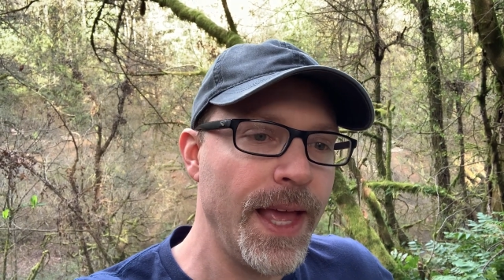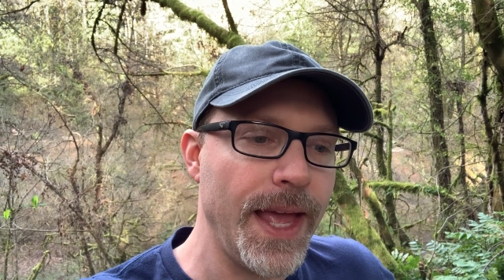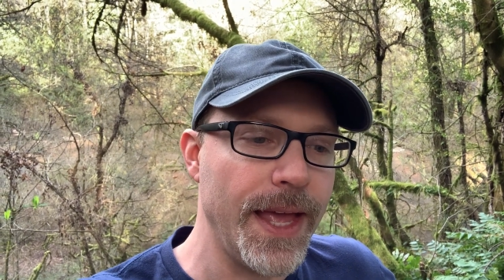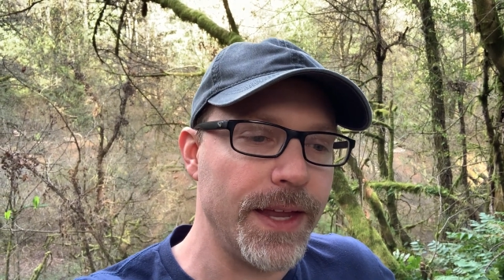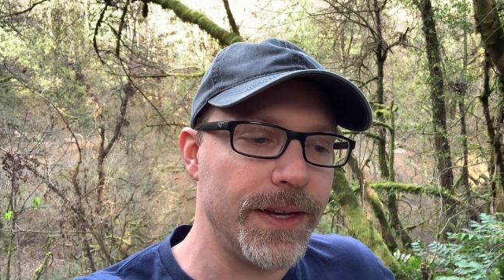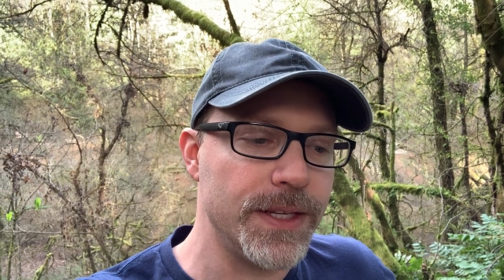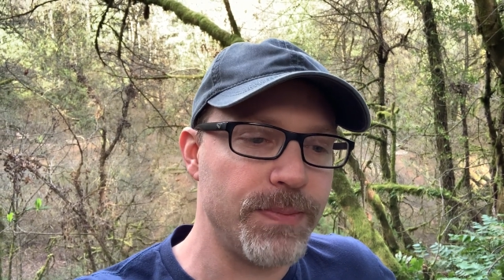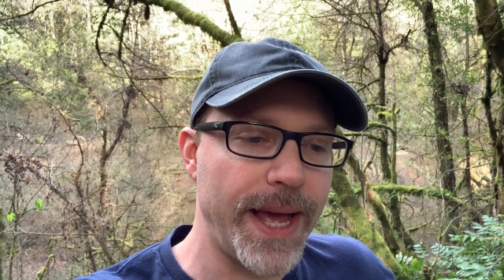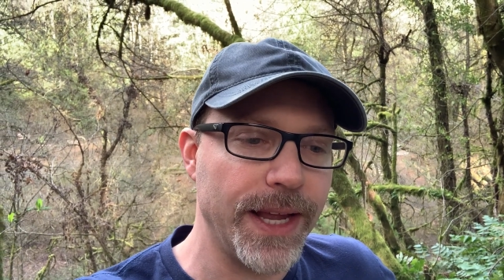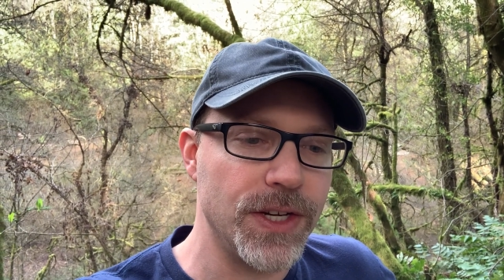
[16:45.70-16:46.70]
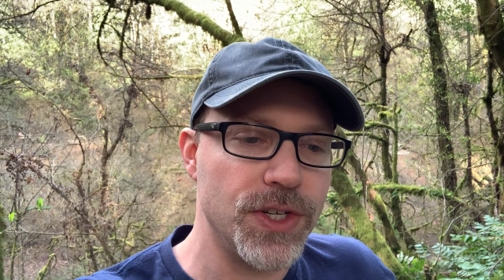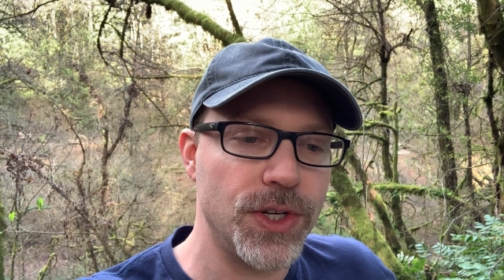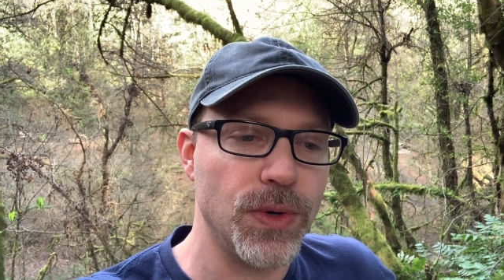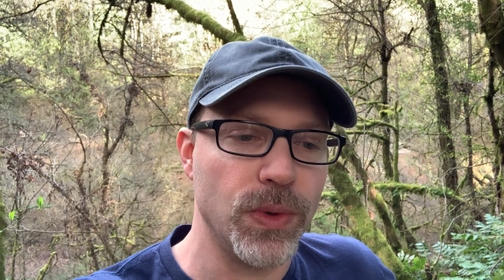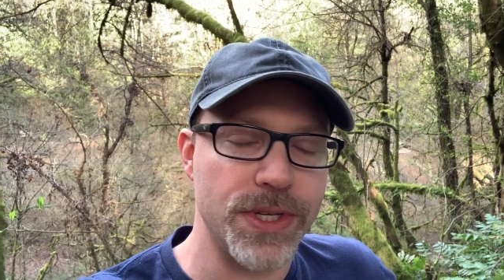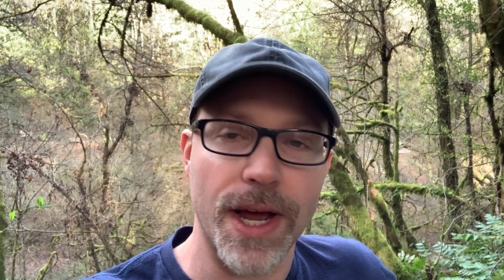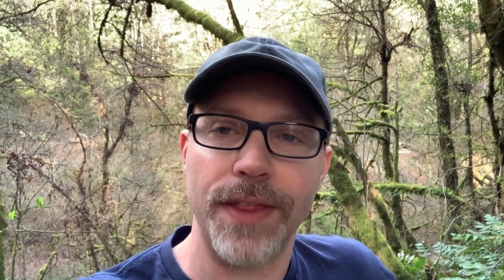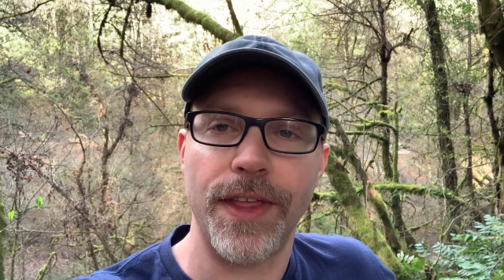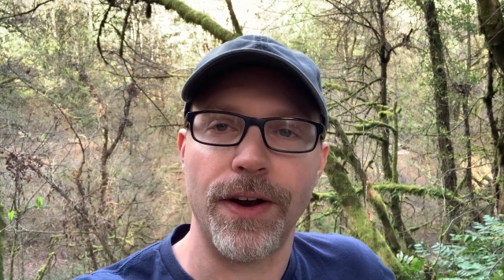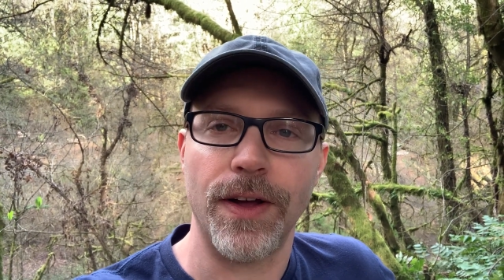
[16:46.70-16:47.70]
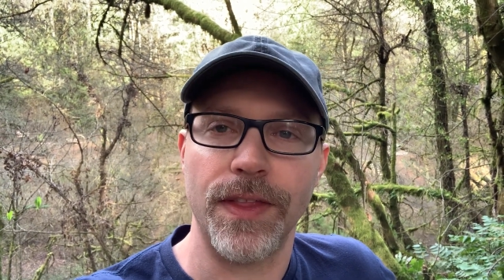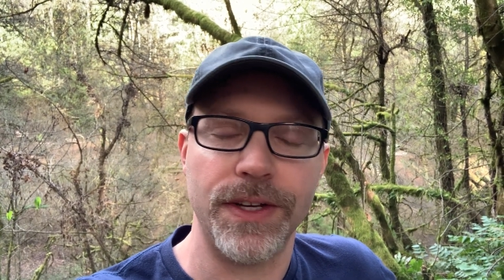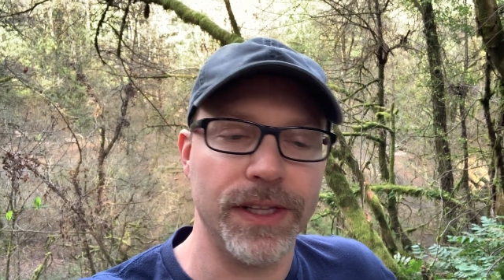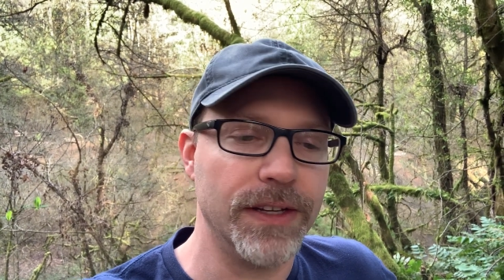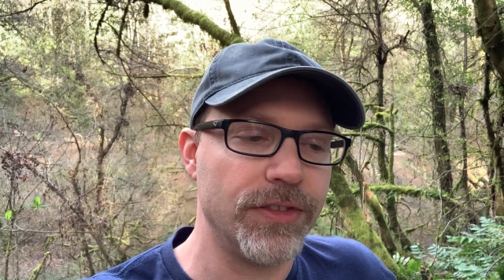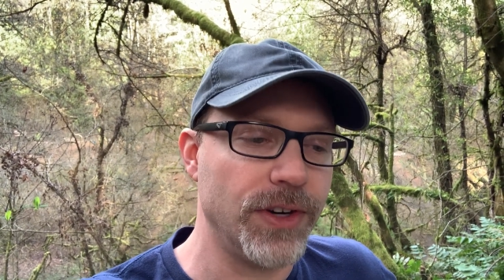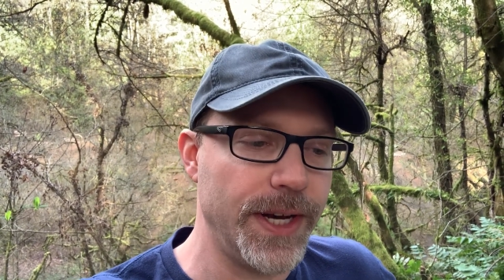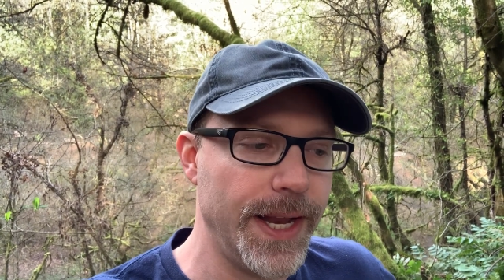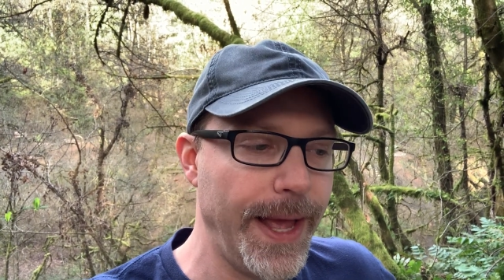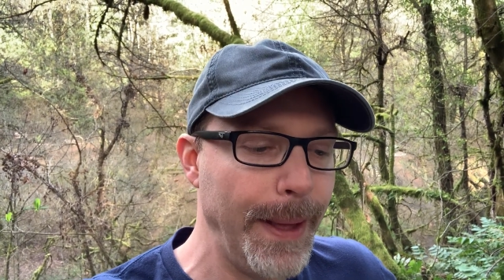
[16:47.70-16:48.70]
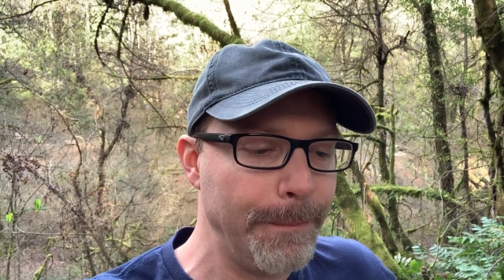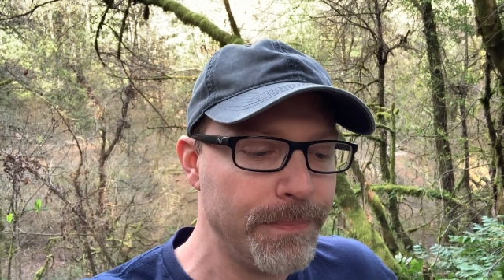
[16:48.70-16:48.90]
And his package was not there on the delivery day.